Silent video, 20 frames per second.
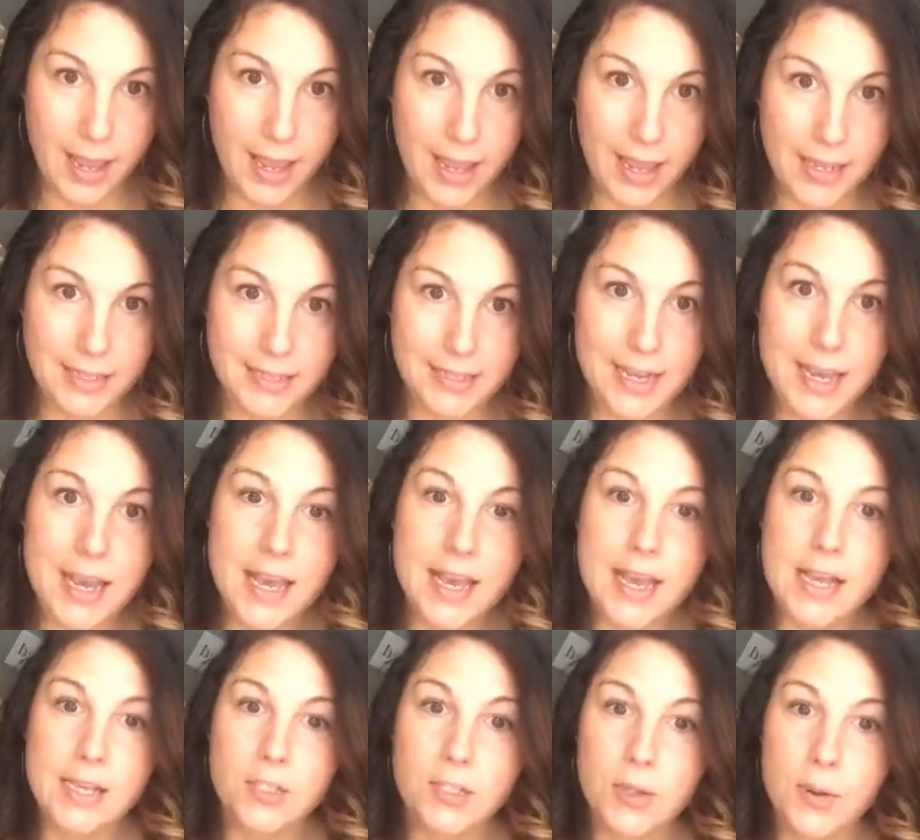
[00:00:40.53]
And
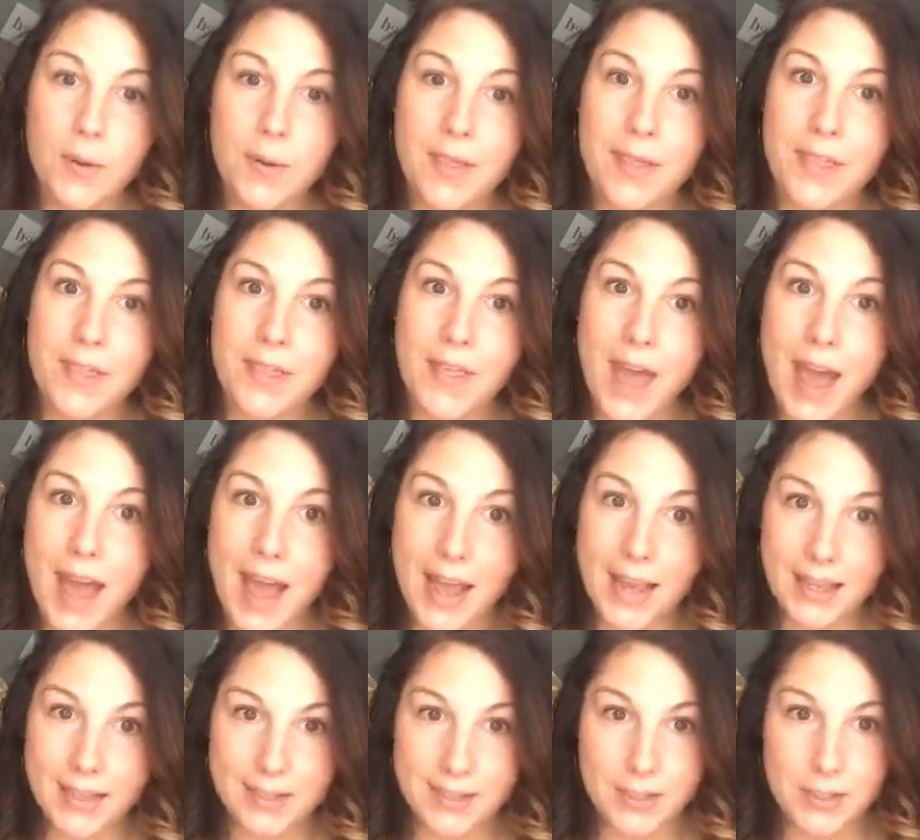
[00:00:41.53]
so that
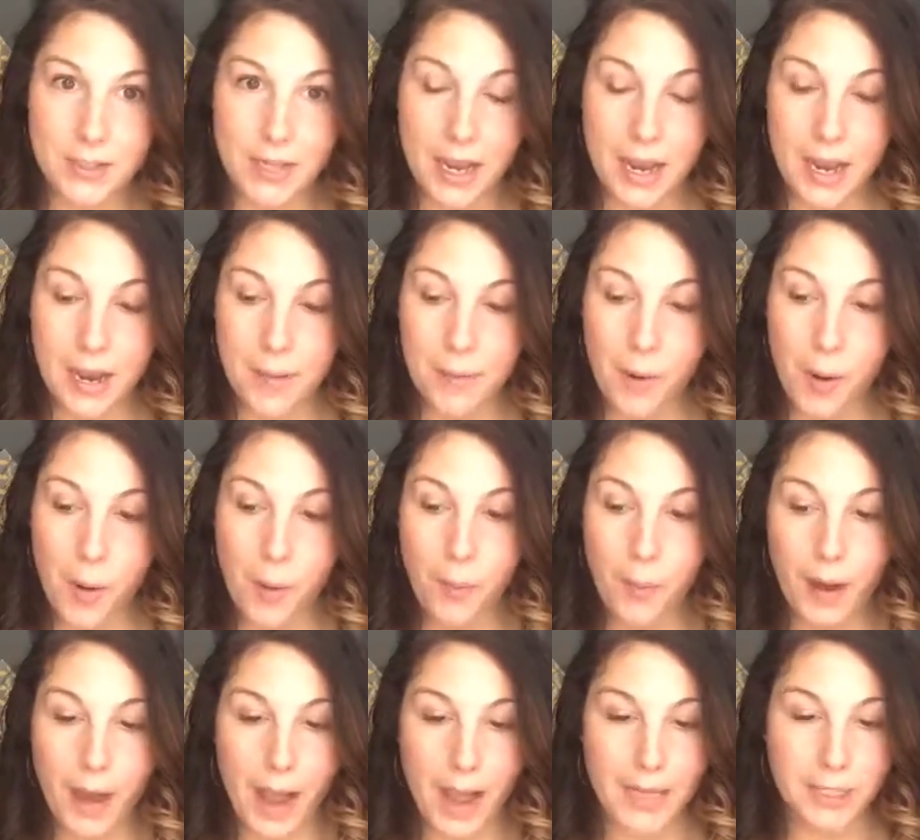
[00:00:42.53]
is
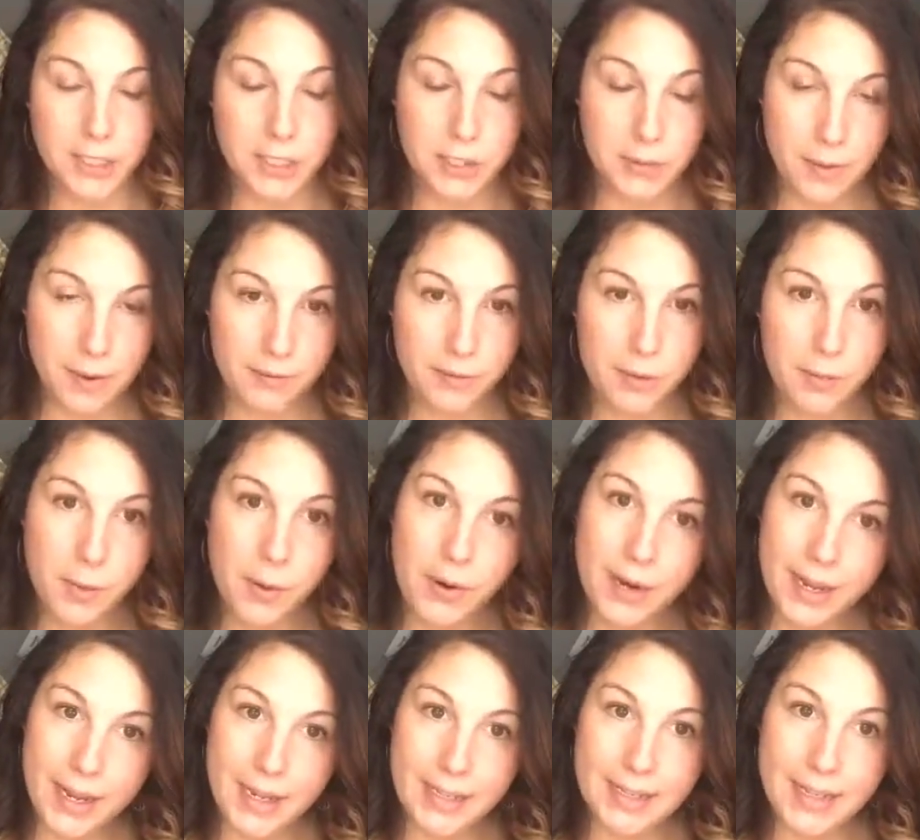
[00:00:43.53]
what I do every
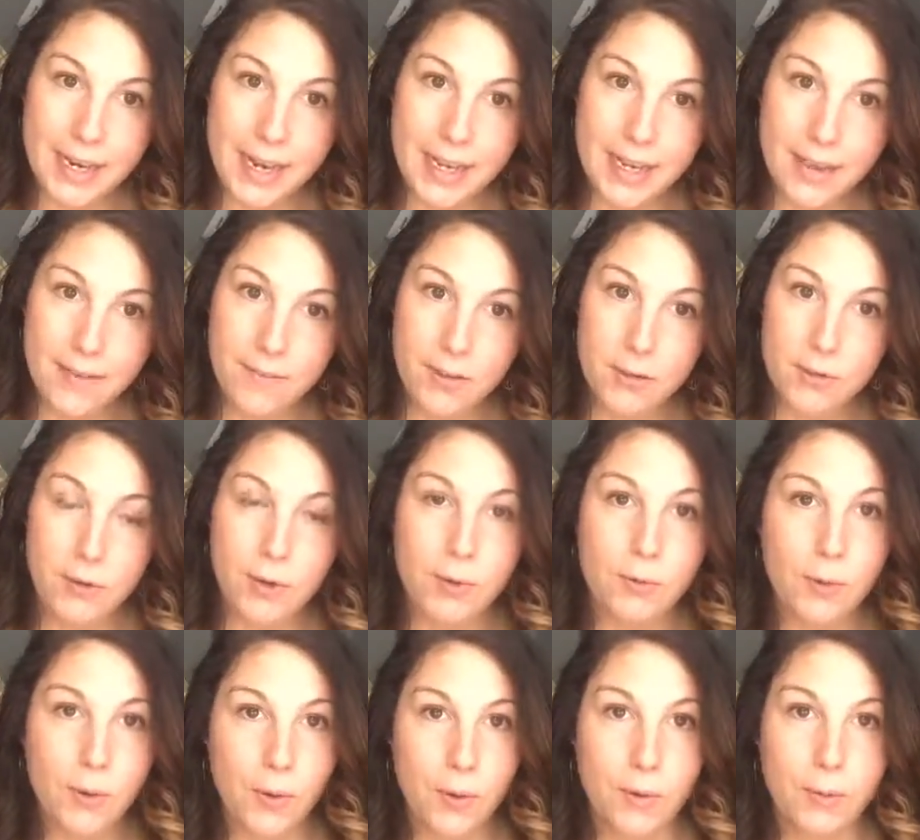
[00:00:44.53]
morning. And then I give you
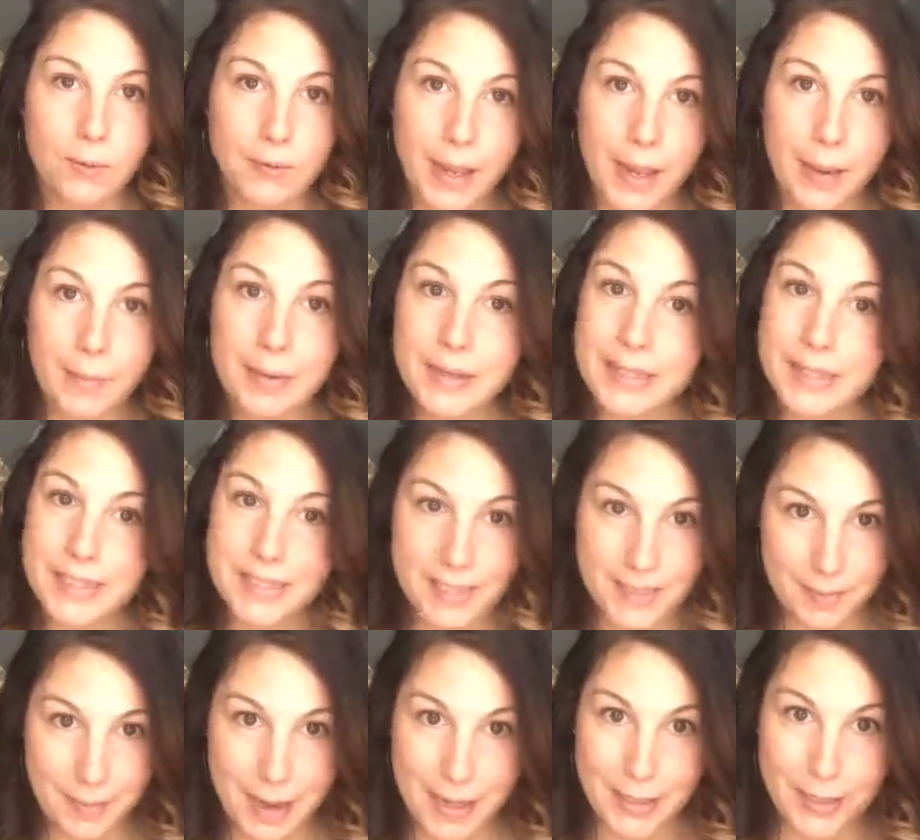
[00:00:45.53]
your own
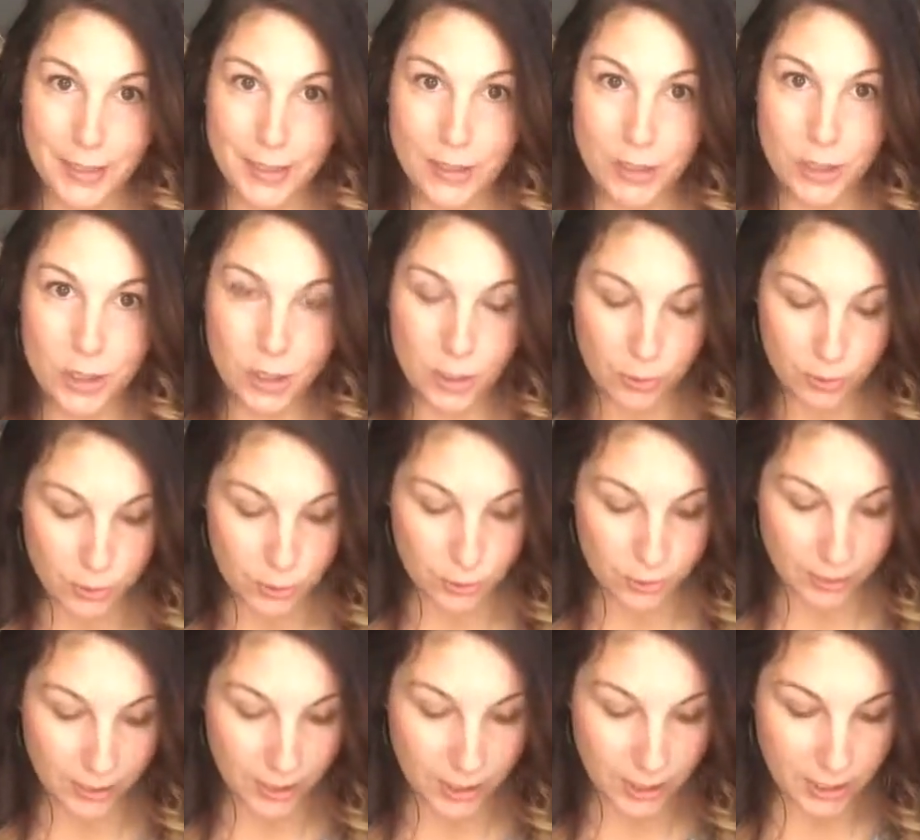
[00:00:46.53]
business message. So it's
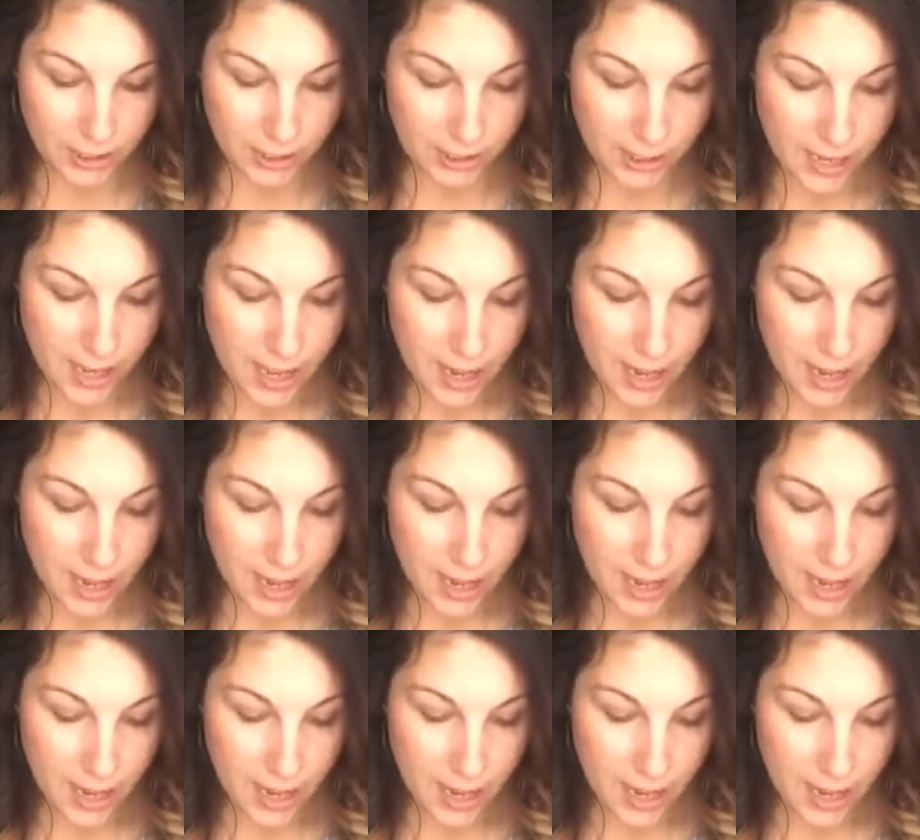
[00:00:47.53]
really good.